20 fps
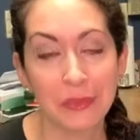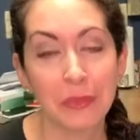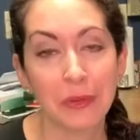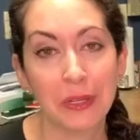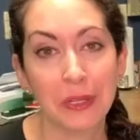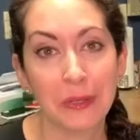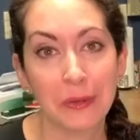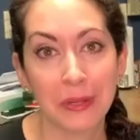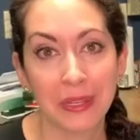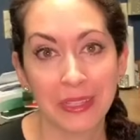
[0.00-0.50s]

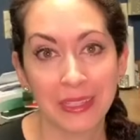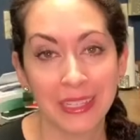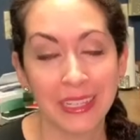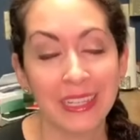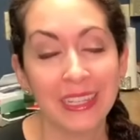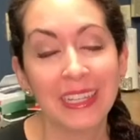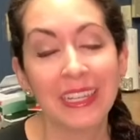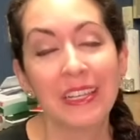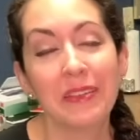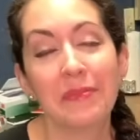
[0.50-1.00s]
pretty quickly
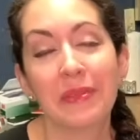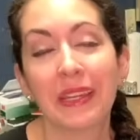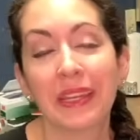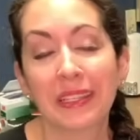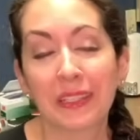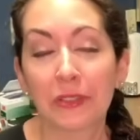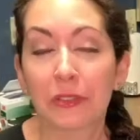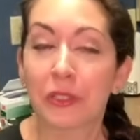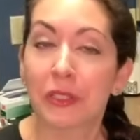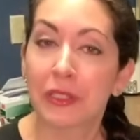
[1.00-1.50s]
because
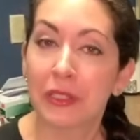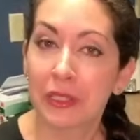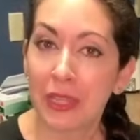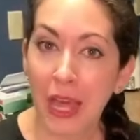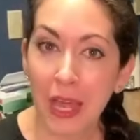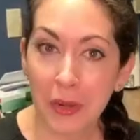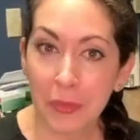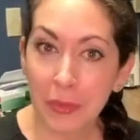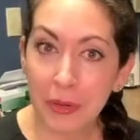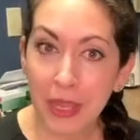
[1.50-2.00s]
there's a
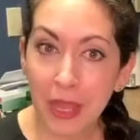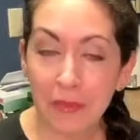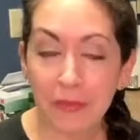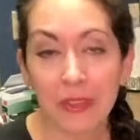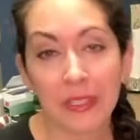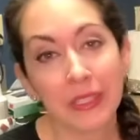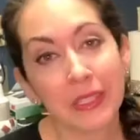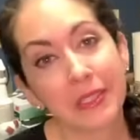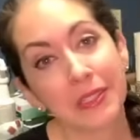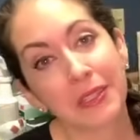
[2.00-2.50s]
lot of pre-op
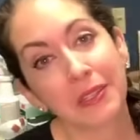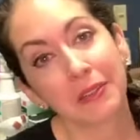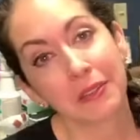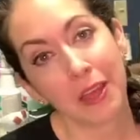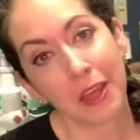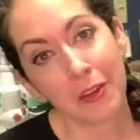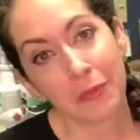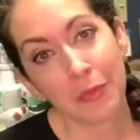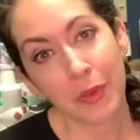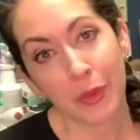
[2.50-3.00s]
visits and a
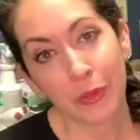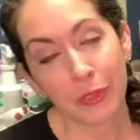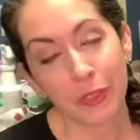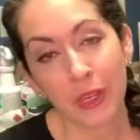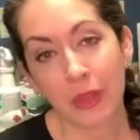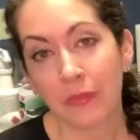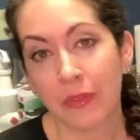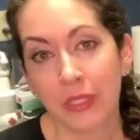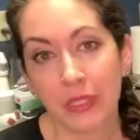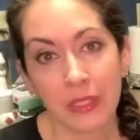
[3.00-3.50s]
lot of
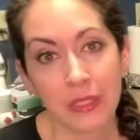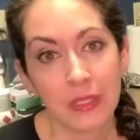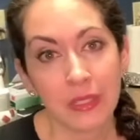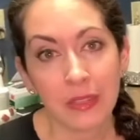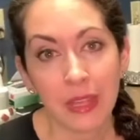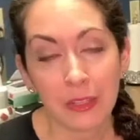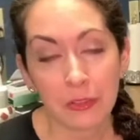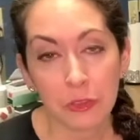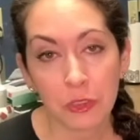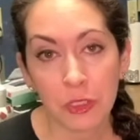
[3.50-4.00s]
post-op visits. And
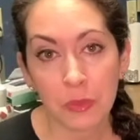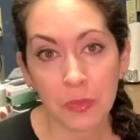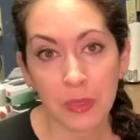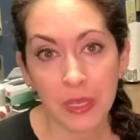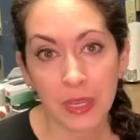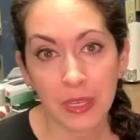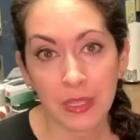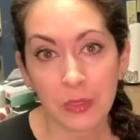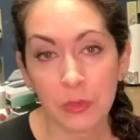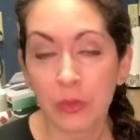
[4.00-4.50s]
that's just
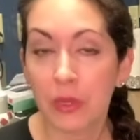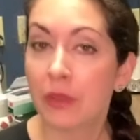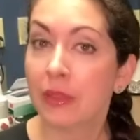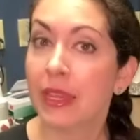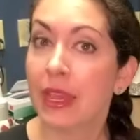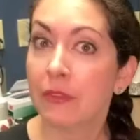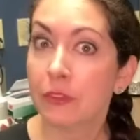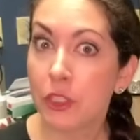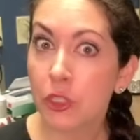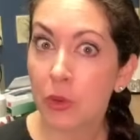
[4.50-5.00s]
because we only
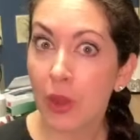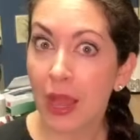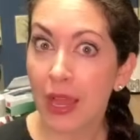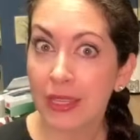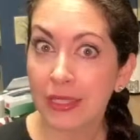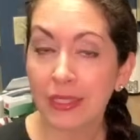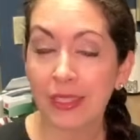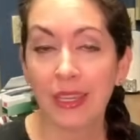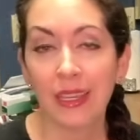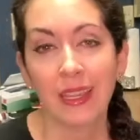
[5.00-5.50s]
have two
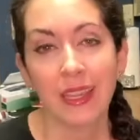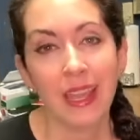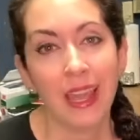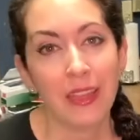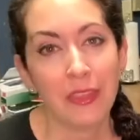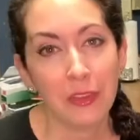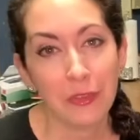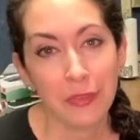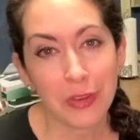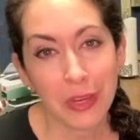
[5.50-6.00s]
eyes
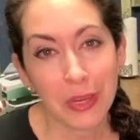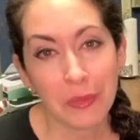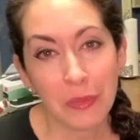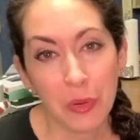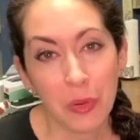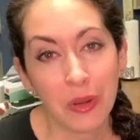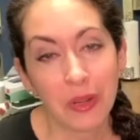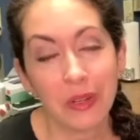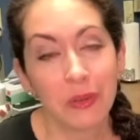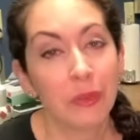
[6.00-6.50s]
and they're very
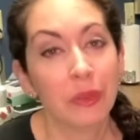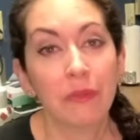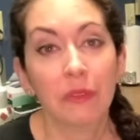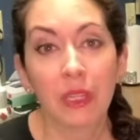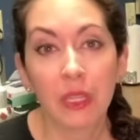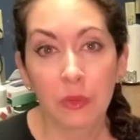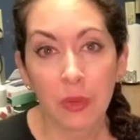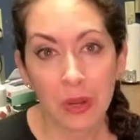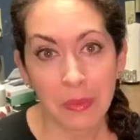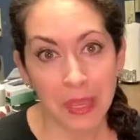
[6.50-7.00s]
important. And we
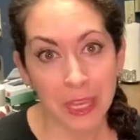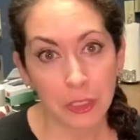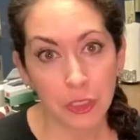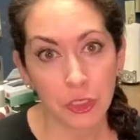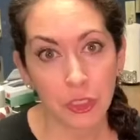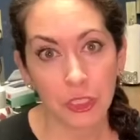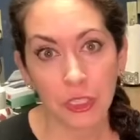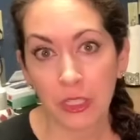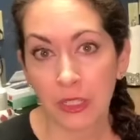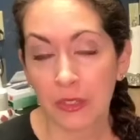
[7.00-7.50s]
really want to make
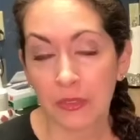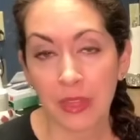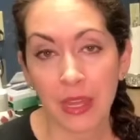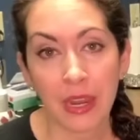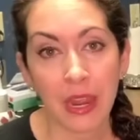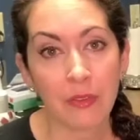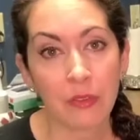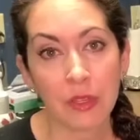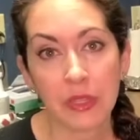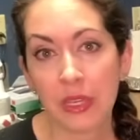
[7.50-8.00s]
sure that
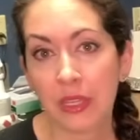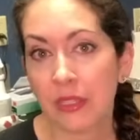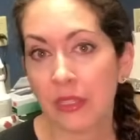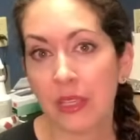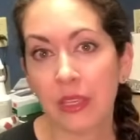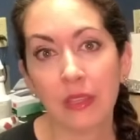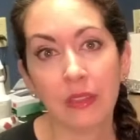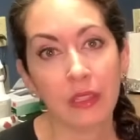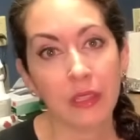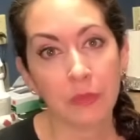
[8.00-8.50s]
everything's
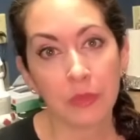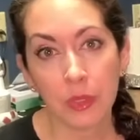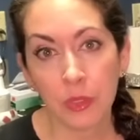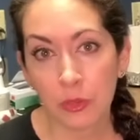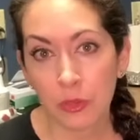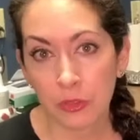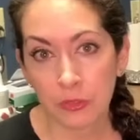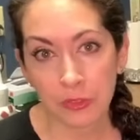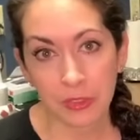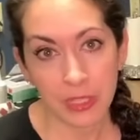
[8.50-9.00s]
healing
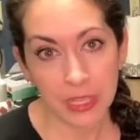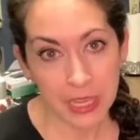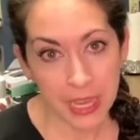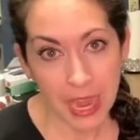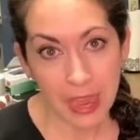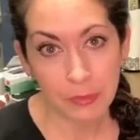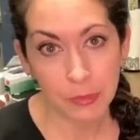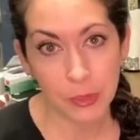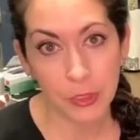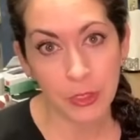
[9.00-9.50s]
beautifully
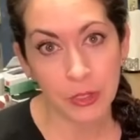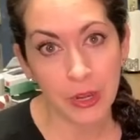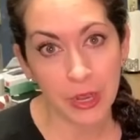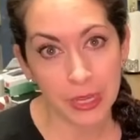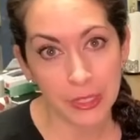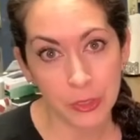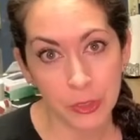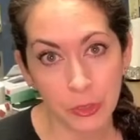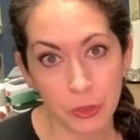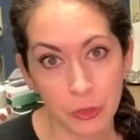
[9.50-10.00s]
after your eye
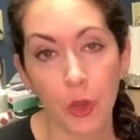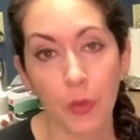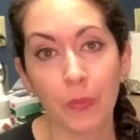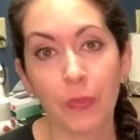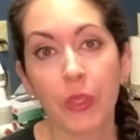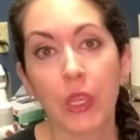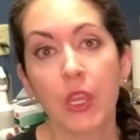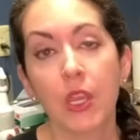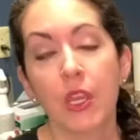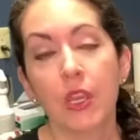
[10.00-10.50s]
surgery.
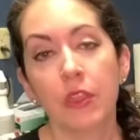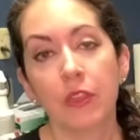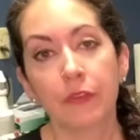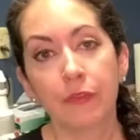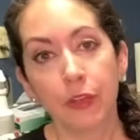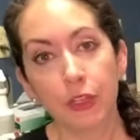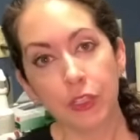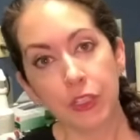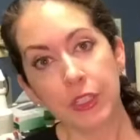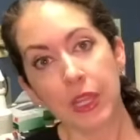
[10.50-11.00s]
The
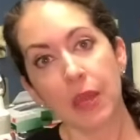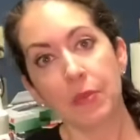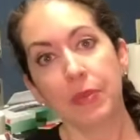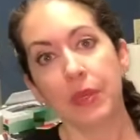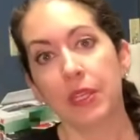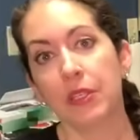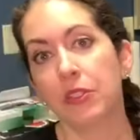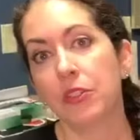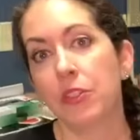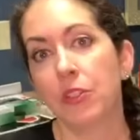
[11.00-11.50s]
first step
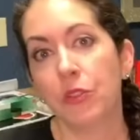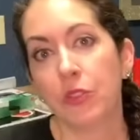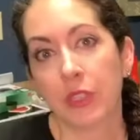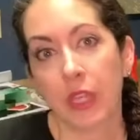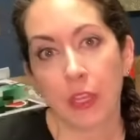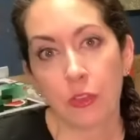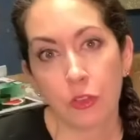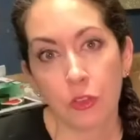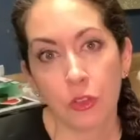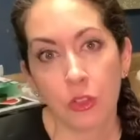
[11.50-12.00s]
is to
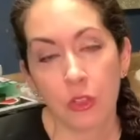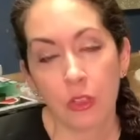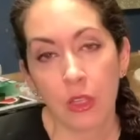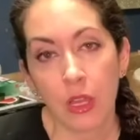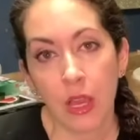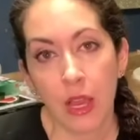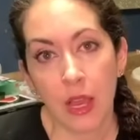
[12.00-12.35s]
schedule